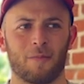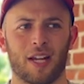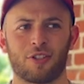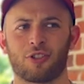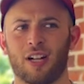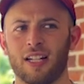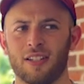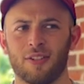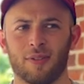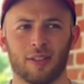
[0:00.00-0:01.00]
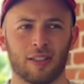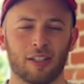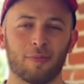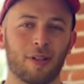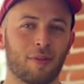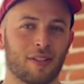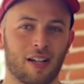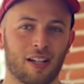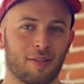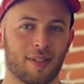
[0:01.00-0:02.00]
I tried to do a little bit with
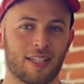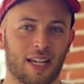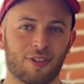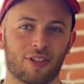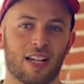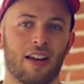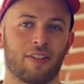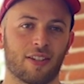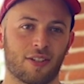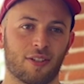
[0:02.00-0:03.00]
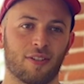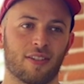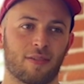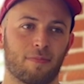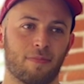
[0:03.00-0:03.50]
documentation, having the students